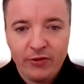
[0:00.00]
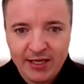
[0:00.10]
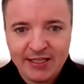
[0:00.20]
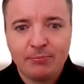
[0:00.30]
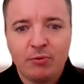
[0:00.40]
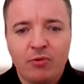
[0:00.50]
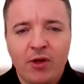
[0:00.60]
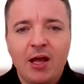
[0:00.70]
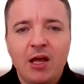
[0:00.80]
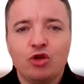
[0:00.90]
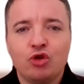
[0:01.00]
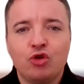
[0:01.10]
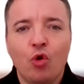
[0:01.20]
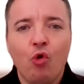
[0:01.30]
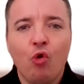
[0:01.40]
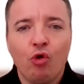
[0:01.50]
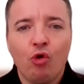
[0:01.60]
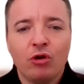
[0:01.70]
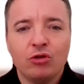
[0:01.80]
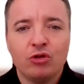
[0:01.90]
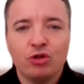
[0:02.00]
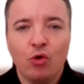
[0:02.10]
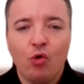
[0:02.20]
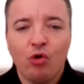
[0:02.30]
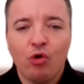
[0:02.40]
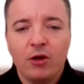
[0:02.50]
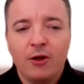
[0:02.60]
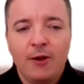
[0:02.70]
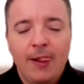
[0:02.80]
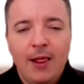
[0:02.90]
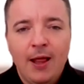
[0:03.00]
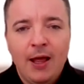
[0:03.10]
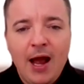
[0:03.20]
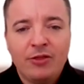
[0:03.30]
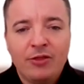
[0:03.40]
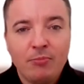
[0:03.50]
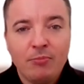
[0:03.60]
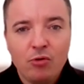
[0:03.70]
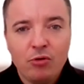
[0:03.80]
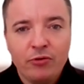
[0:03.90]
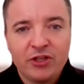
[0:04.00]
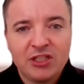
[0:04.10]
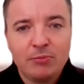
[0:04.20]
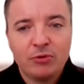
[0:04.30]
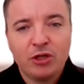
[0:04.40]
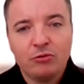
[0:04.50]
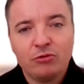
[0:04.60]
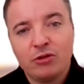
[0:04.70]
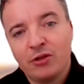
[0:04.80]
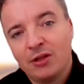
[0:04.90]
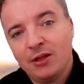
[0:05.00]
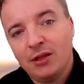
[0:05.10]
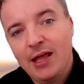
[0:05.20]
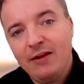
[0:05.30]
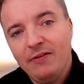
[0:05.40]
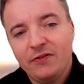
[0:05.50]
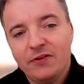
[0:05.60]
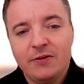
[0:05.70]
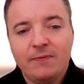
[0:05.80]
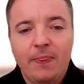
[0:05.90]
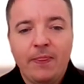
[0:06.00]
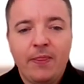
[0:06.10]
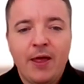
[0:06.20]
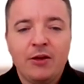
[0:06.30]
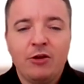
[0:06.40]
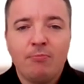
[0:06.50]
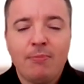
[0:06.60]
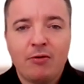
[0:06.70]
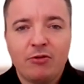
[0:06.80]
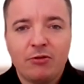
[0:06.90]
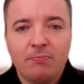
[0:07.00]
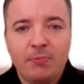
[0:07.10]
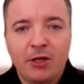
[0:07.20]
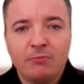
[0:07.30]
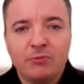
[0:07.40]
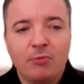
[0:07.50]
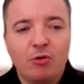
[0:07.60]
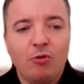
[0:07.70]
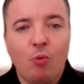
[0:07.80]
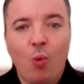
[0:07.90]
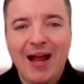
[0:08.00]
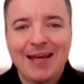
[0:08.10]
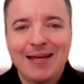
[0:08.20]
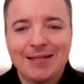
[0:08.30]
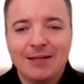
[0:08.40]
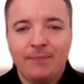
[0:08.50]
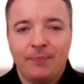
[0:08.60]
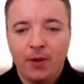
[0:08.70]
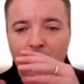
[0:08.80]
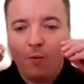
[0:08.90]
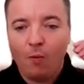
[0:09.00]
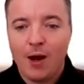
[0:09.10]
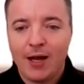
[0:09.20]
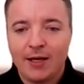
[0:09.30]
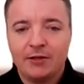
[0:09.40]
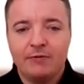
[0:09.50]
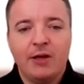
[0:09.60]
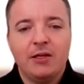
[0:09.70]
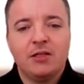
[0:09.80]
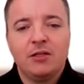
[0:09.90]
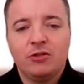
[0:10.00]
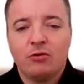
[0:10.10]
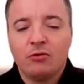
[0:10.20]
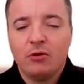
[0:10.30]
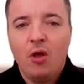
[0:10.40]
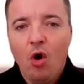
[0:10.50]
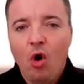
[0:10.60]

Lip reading: The example there, door, door. And the more the symbols go to the left, then your mouth becomes more wide, wide, right? So,